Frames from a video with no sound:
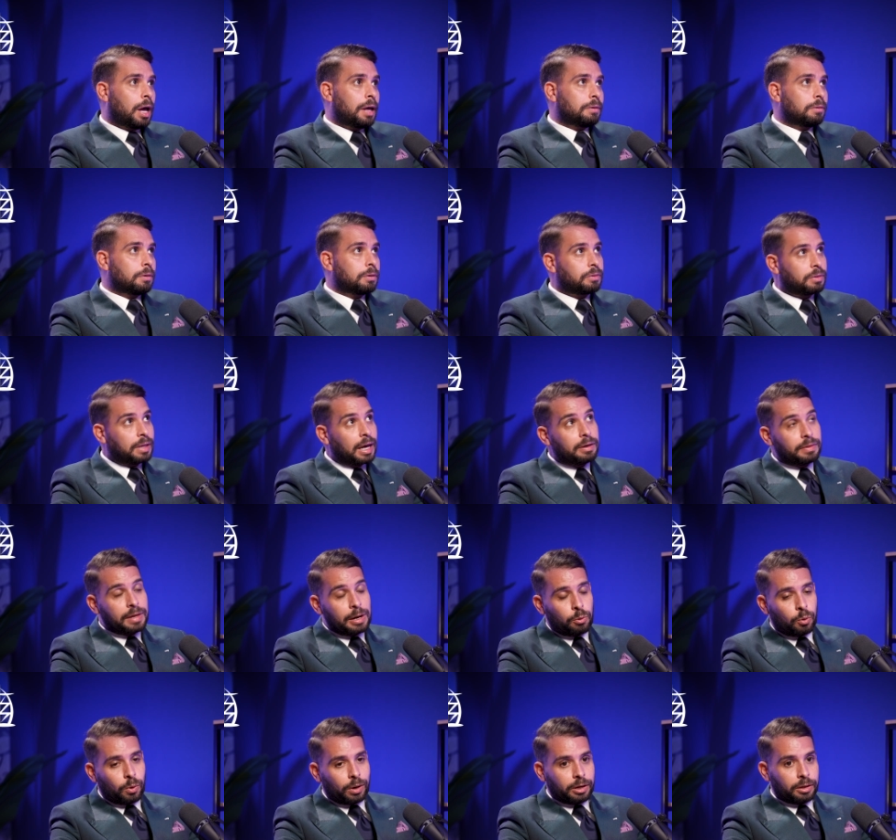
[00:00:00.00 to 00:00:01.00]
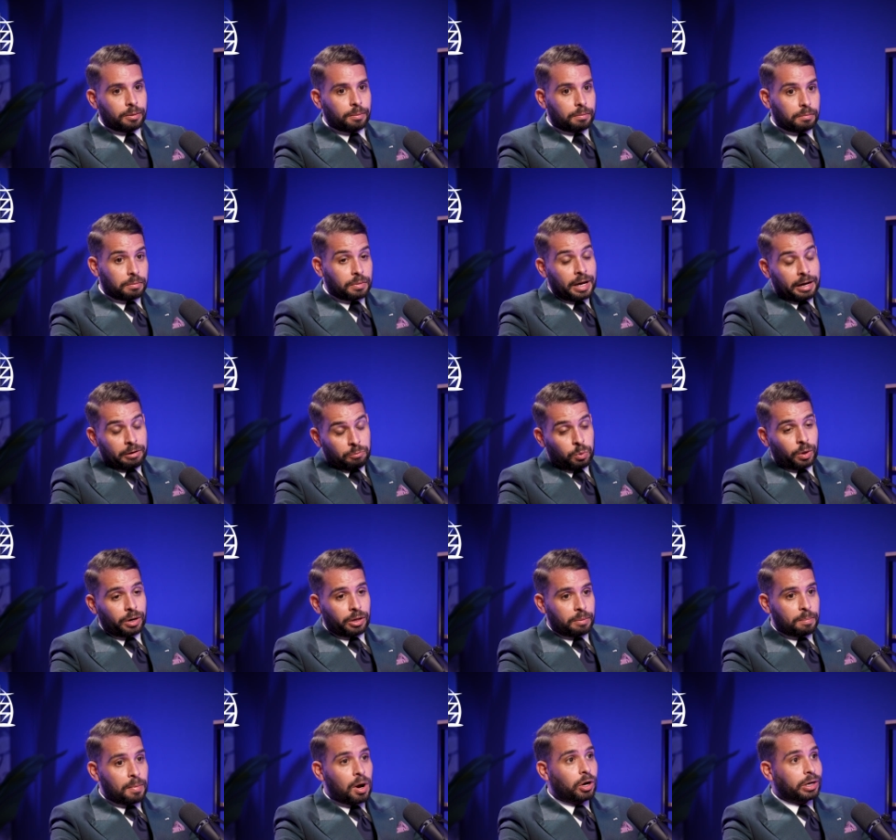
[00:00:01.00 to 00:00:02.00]
and they were they're one of
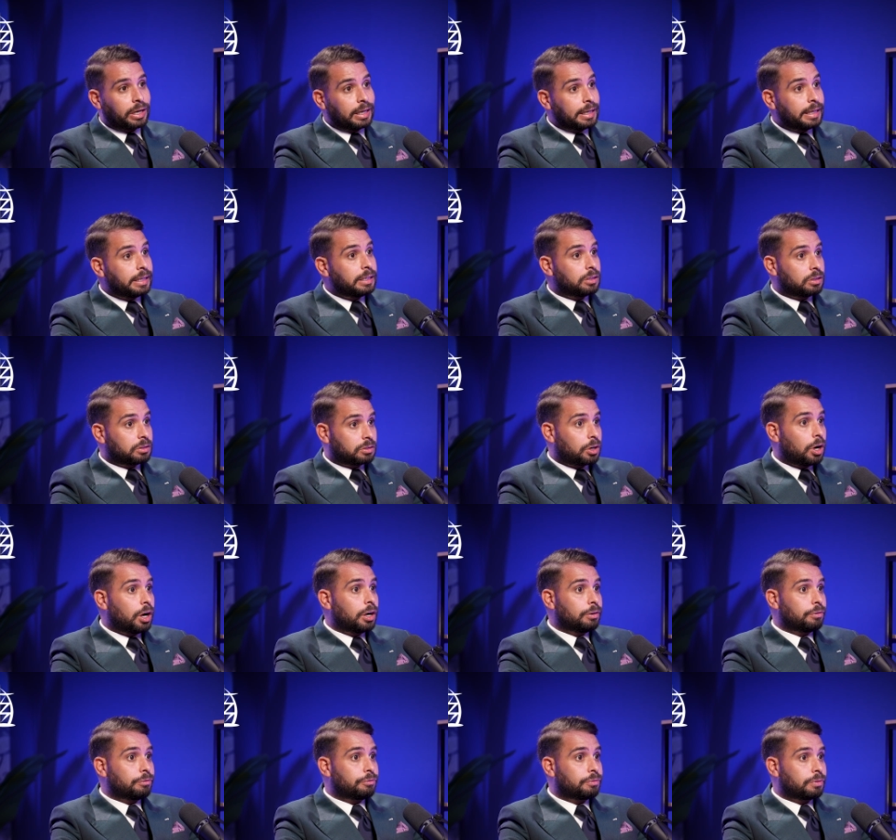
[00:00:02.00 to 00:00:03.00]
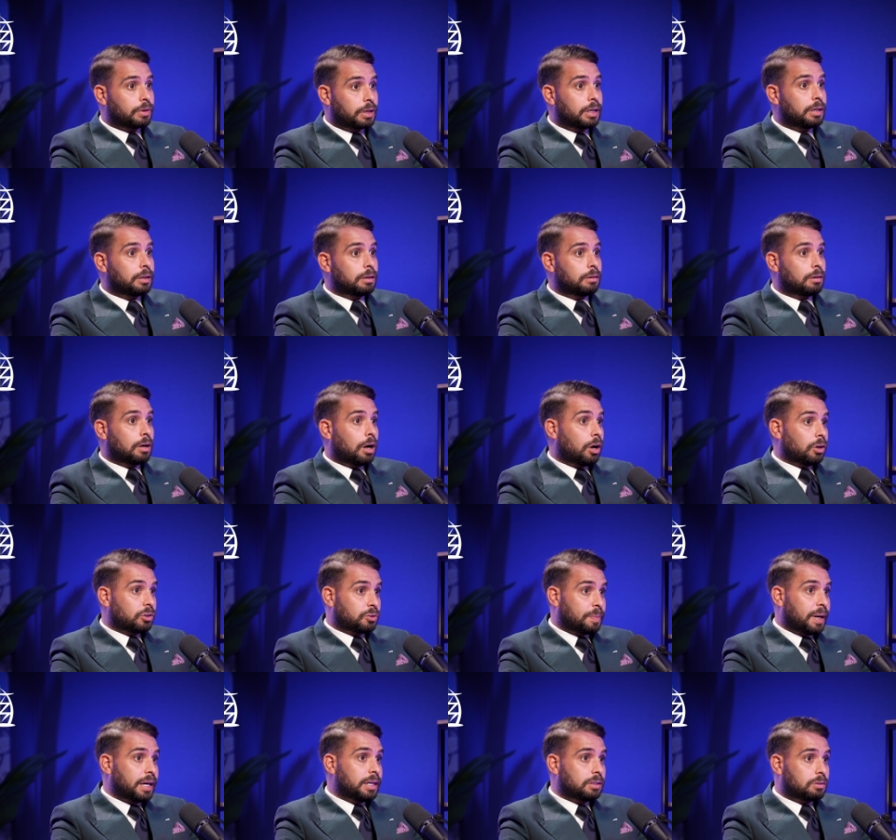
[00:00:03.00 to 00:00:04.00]
the market leaders kind of in our
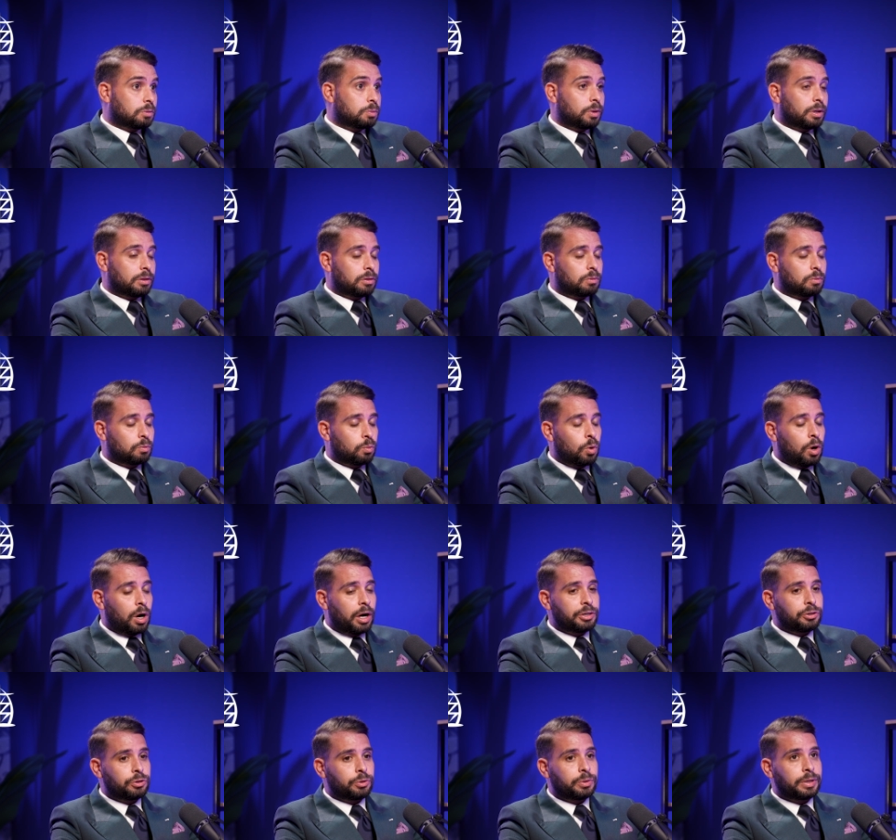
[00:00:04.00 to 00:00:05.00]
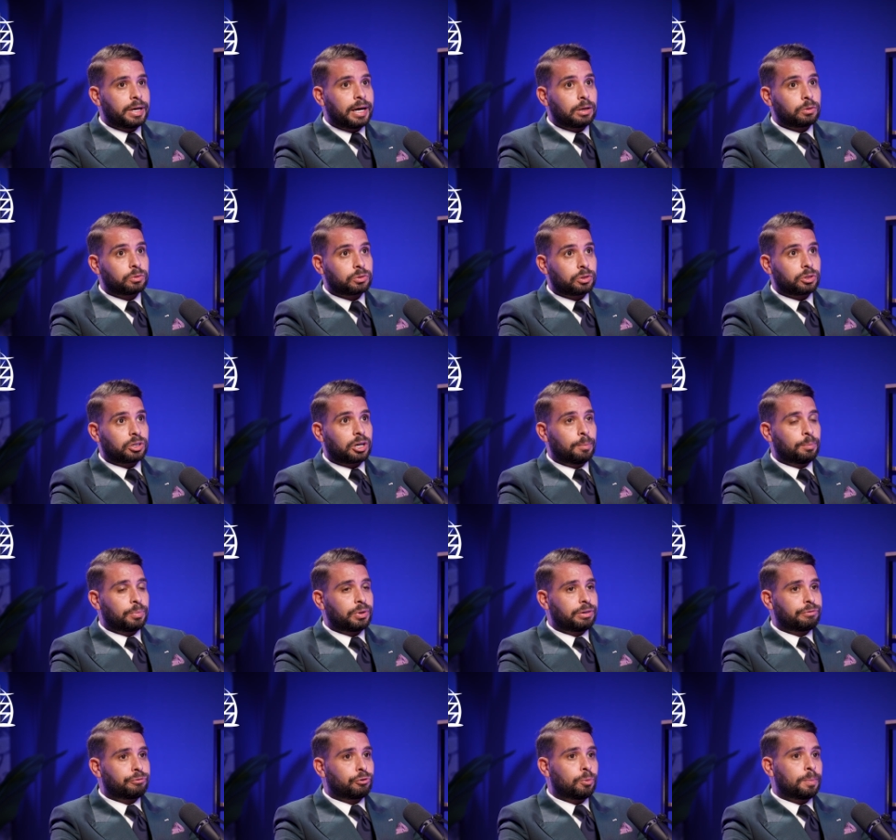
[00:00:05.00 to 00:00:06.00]
space with what I do now. So
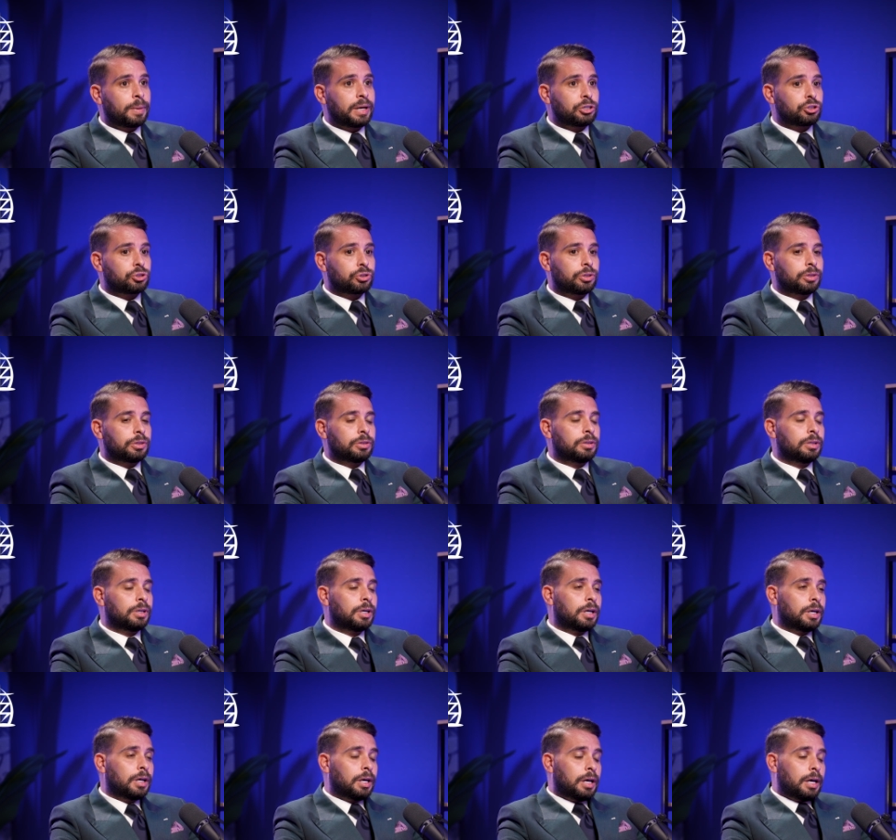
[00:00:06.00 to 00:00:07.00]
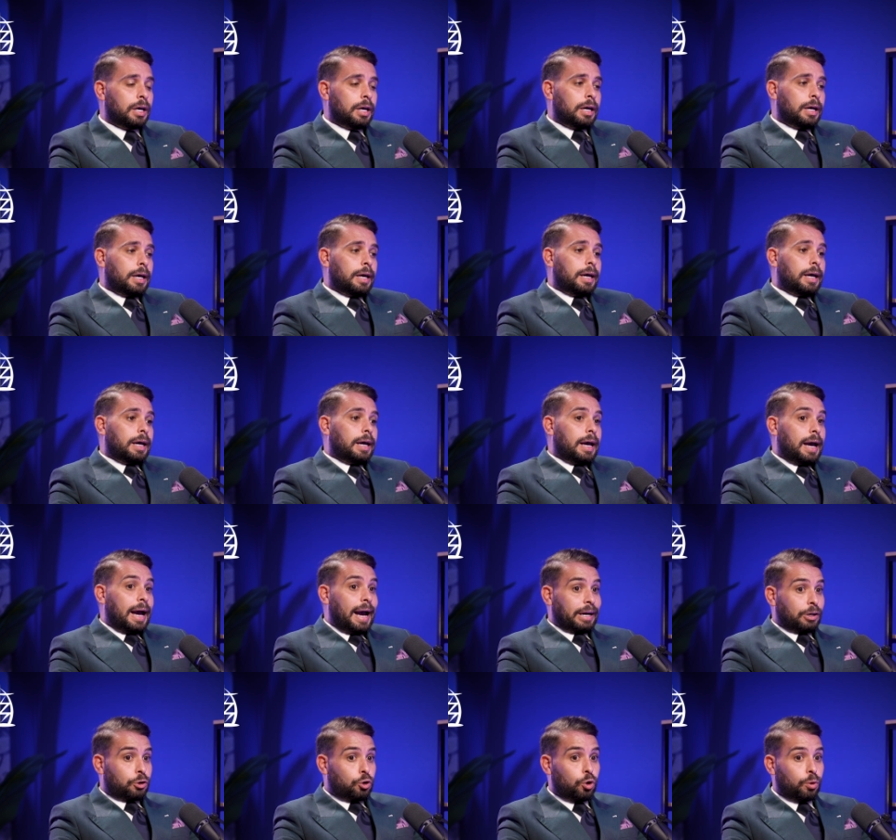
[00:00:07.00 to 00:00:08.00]
company formation
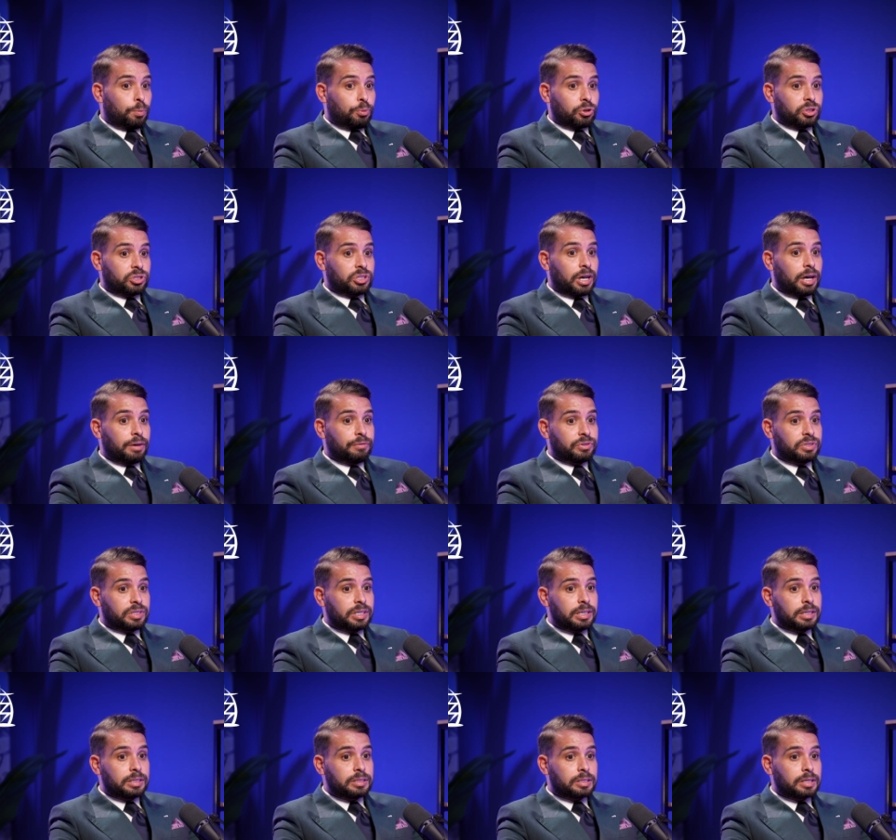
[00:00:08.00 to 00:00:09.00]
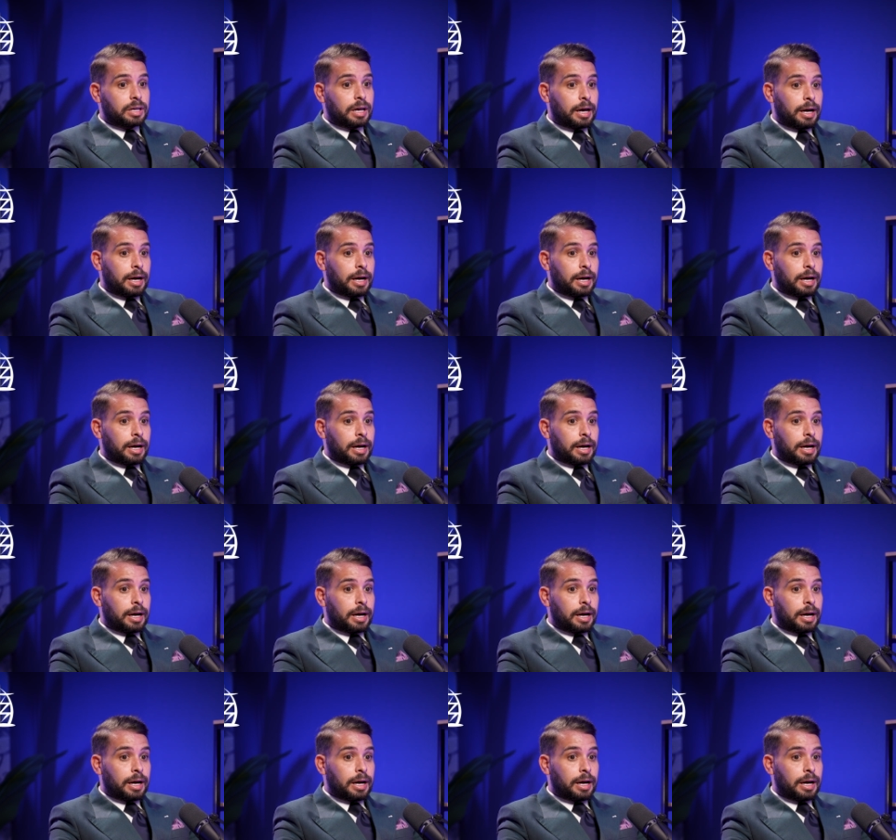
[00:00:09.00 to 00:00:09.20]
and corporate services.